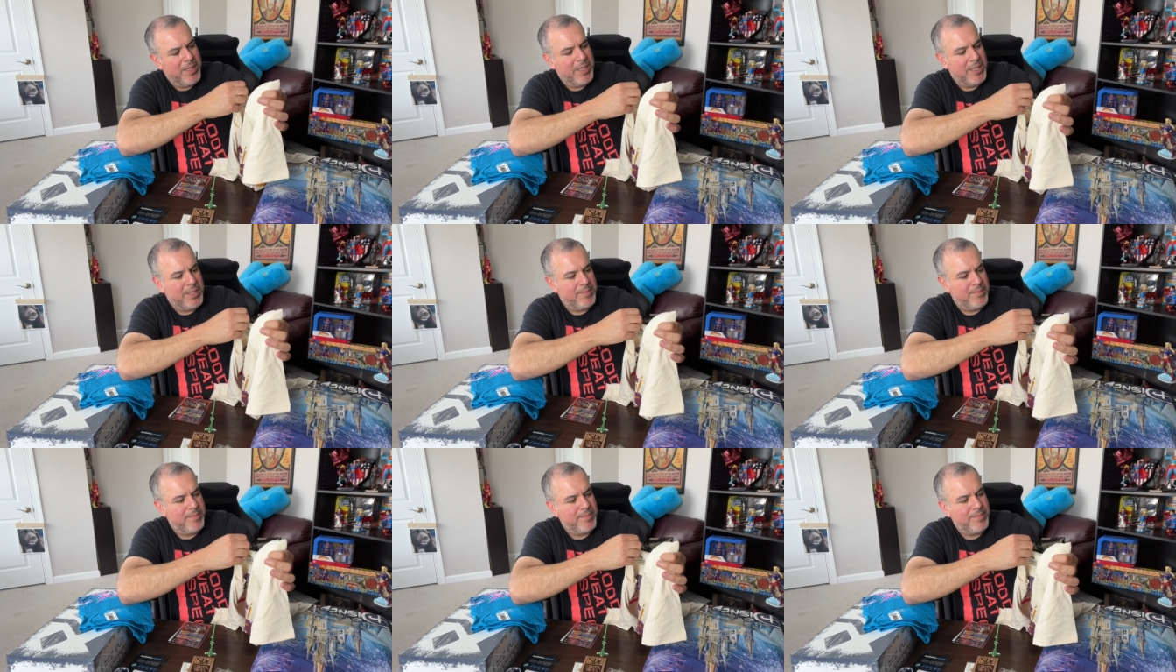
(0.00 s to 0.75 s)

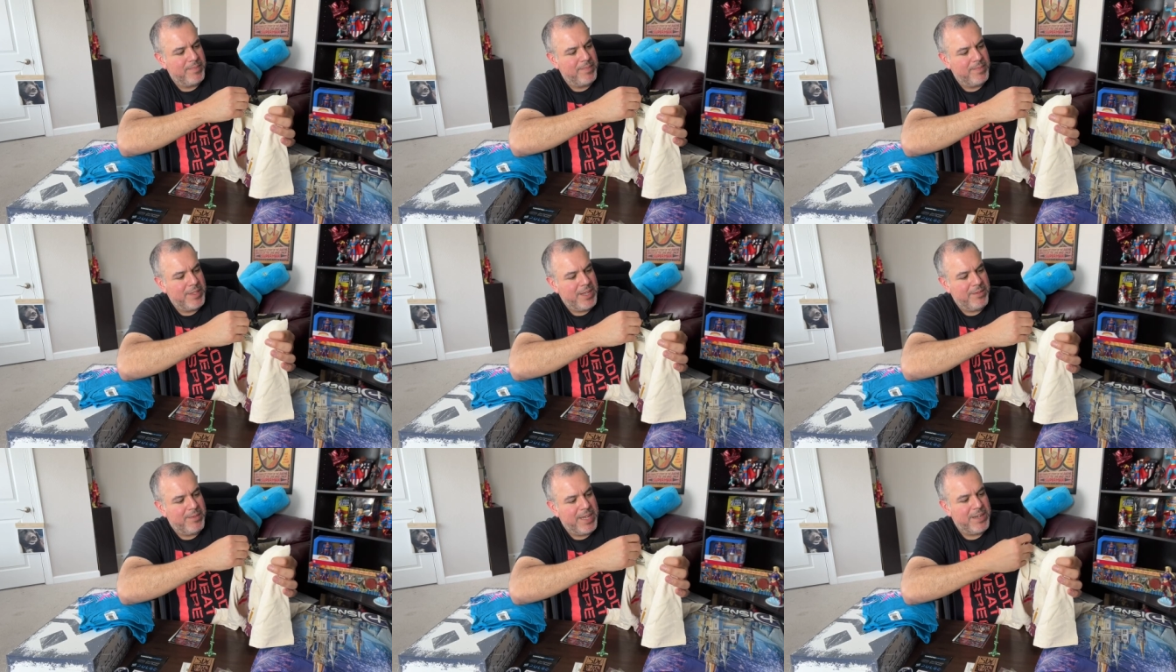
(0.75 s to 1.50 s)
Um,
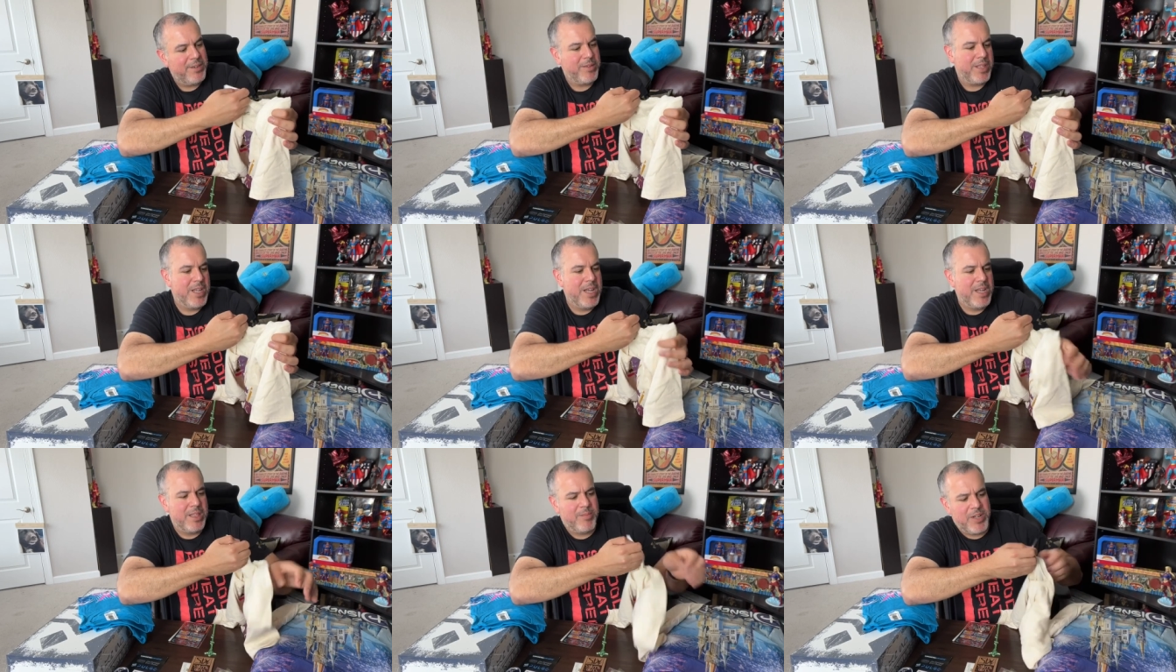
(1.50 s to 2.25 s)
oh, I don't know what
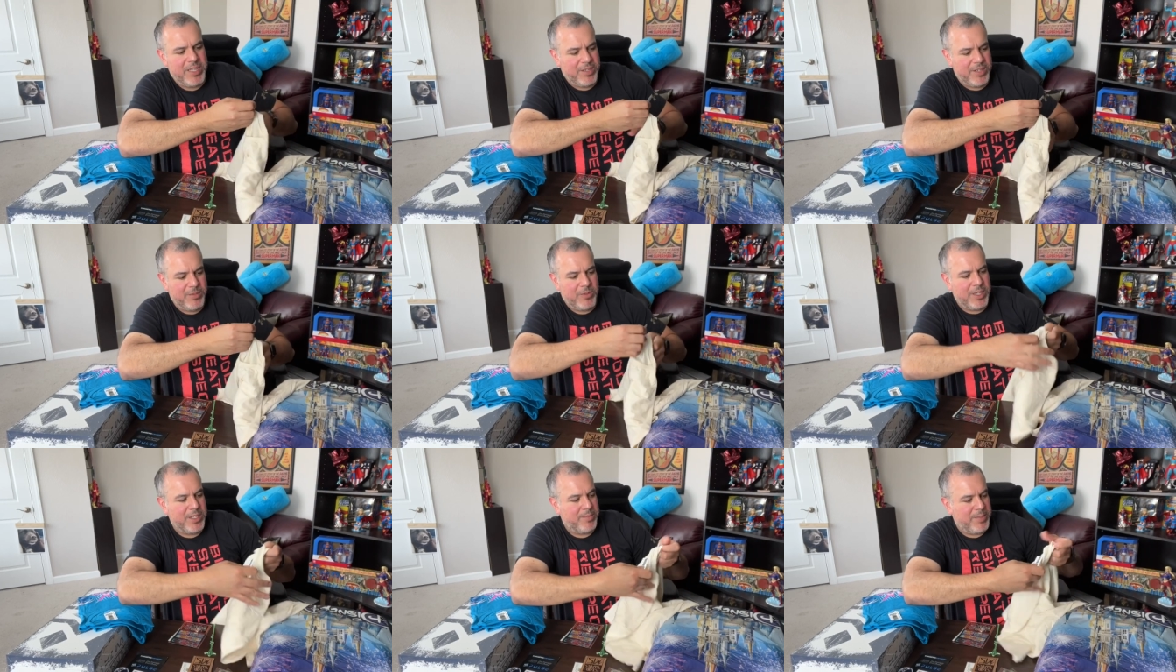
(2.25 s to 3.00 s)
the price on it
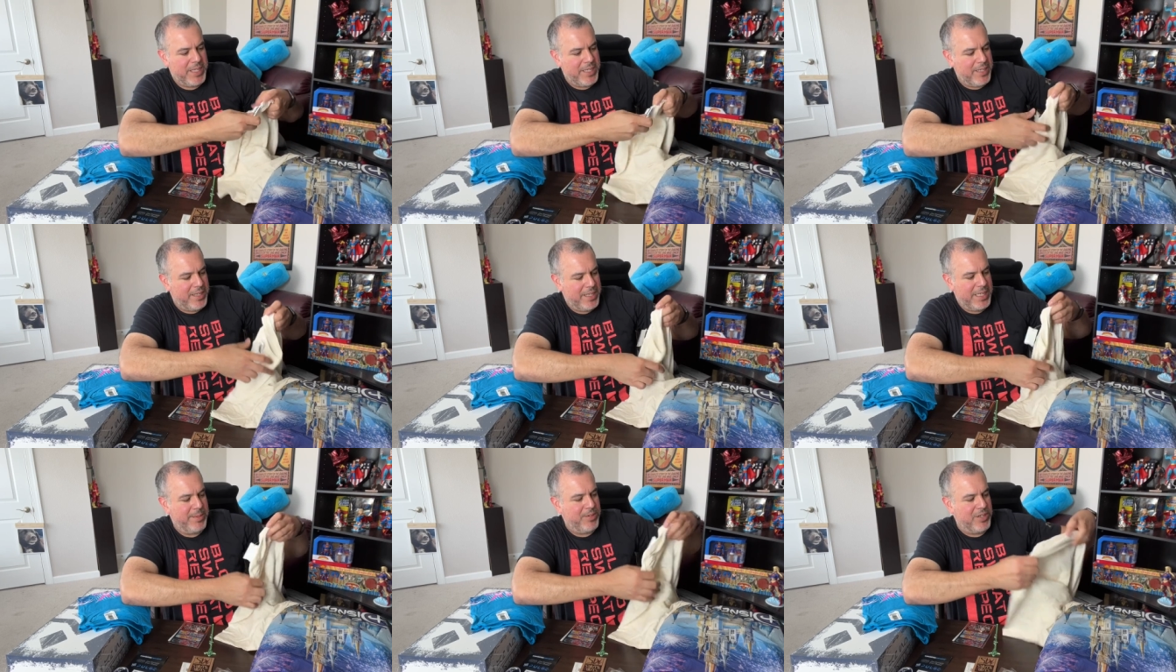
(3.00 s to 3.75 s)
was, but
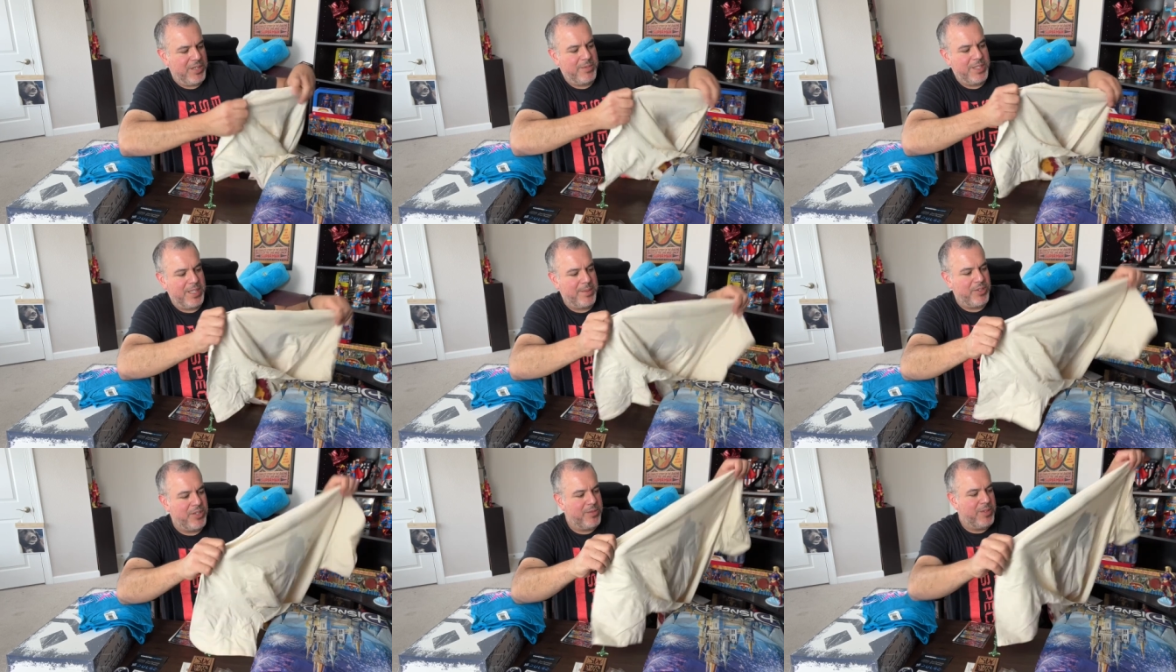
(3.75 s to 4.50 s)
I'm sure it was, I'm
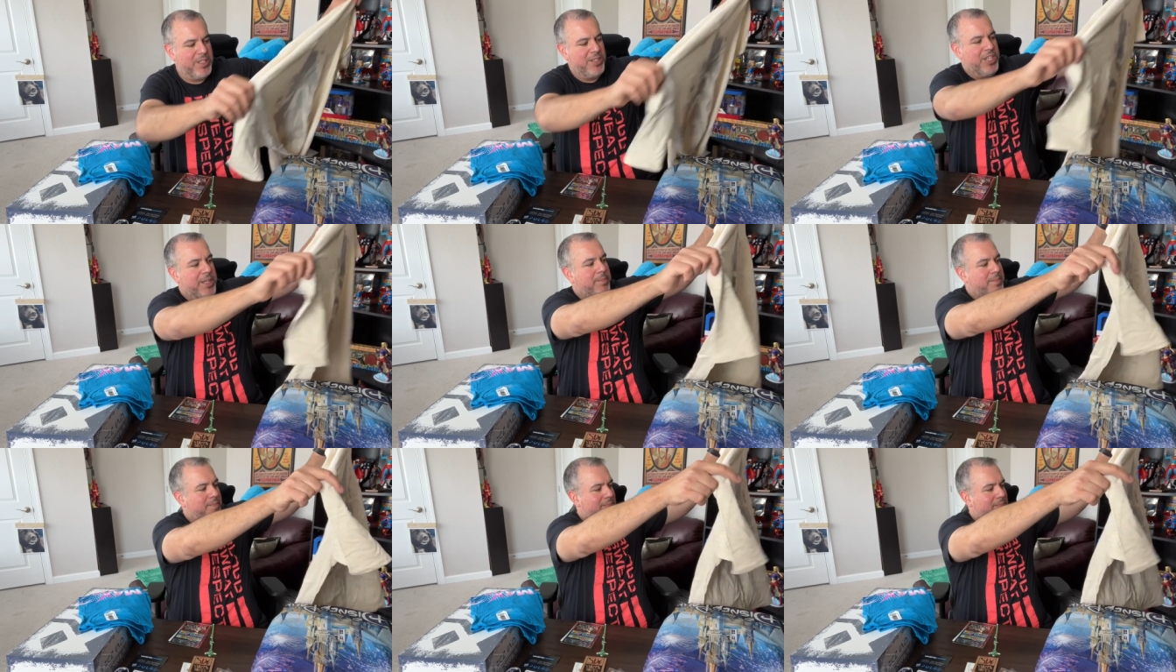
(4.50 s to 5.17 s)
sure it wasn't cheap.